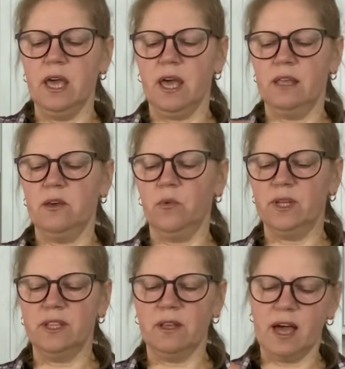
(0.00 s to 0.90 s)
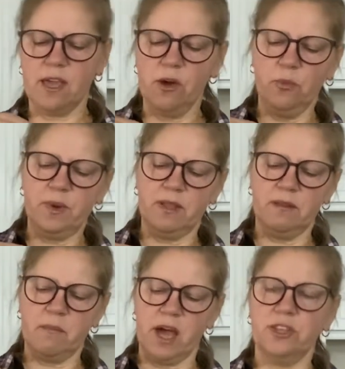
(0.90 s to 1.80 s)
And when I open
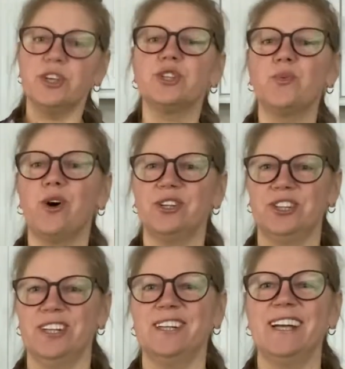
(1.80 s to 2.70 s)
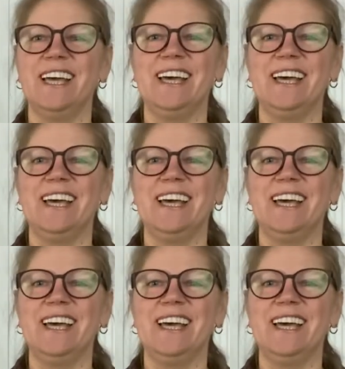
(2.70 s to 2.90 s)
my dishwasher,